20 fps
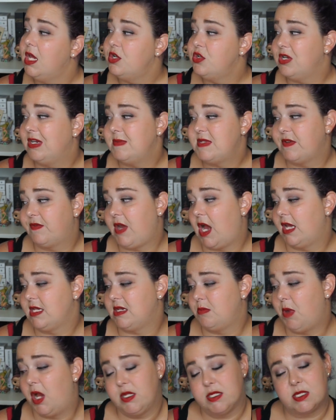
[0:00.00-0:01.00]
Dreams of
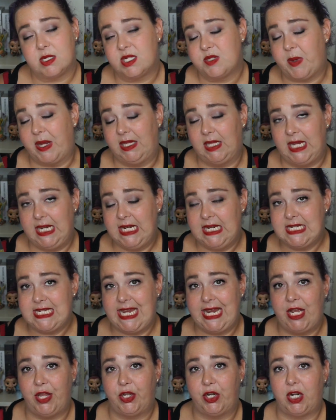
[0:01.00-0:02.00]
Gods and Monsters by Laini
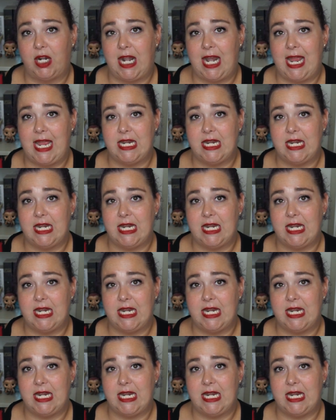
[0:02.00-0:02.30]
Taylor,